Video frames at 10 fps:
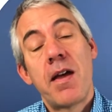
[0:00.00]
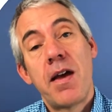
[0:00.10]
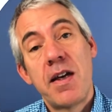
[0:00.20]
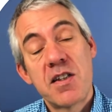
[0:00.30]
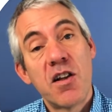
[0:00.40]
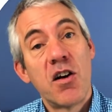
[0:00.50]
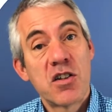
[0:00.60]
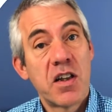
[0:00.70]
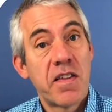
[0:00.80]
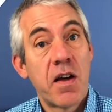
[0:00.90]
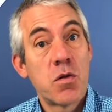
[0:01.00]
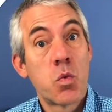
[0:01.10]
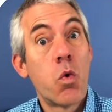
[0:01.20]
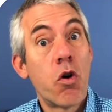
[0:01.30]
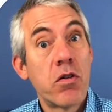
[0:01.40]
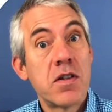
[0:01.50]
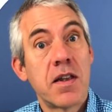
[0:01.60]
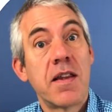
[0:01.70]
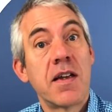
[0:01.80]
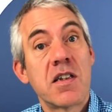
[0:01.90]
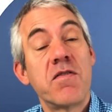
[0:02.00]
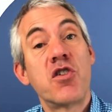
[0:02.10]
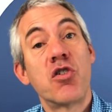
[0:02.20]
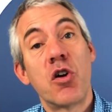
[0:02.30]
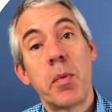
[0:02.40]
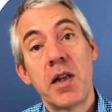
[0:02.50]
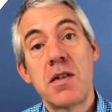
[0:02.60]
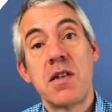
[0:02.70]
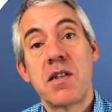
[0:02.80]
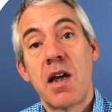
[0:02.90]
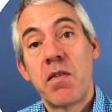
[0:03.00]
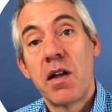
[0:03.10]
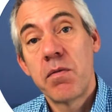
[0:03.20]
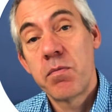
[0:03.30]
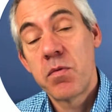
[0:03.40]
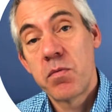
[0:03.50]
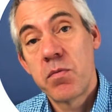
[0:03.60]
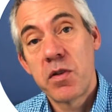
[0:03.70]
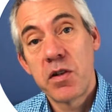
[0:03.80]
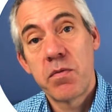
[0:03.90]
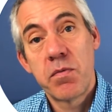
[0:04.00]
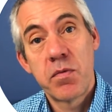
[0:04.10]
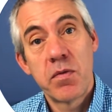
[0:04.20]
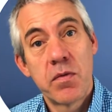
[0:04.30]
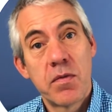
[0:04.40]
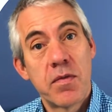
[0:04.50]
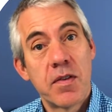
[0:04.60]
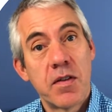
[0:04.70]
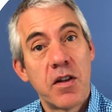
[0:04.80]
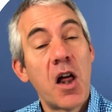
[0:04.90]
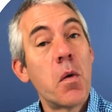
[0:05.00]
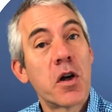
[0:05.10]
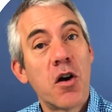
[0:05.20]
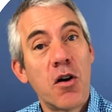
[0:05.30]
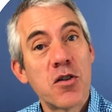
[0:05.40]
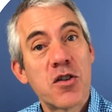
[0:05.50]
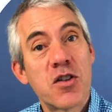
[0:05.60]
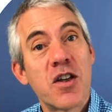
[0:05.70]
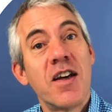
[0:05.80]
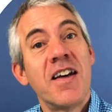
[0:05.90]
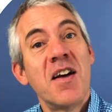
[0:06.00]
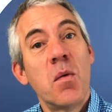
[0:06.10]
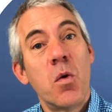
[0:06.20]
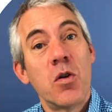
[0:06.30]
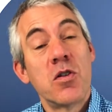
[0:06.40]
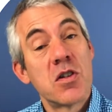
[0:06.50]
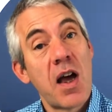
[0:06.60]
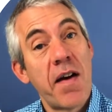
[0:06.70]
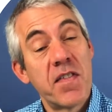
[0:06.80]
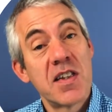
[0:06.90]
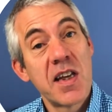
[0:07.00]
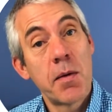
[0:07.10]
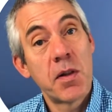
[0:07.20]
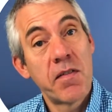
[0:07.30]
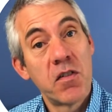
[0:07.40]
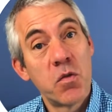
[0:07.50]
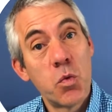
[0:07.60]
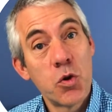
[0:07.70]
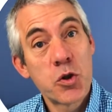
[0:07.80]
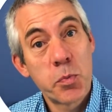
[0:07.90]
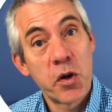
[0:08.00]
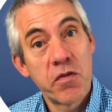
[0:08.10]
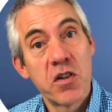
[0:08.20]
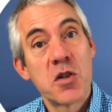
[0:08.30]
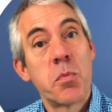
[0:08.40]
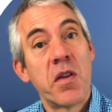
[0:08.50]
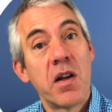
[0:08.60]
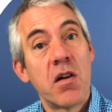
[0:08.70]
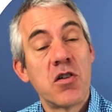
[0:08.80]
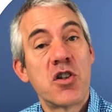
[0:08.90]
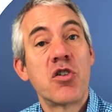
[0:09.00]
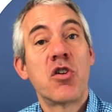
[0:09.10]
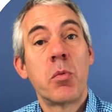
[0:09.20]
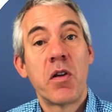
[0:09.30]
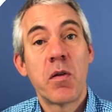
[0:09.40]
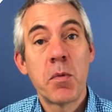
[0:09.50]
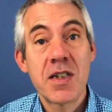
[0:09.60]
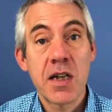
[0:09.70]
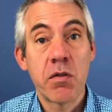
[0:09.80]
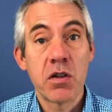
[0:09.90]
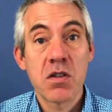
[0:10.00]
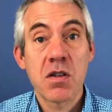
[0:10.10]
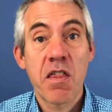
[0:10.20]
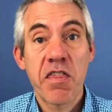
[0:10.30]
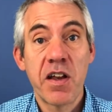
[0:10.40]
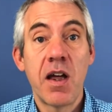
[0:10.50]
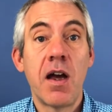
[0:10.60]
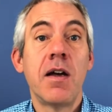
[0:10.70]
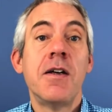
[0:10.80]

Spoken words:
it's largely those warranty things of durability. So the lower cost ones have the same level of waterproofness, but they're not as durable. The material's thinner.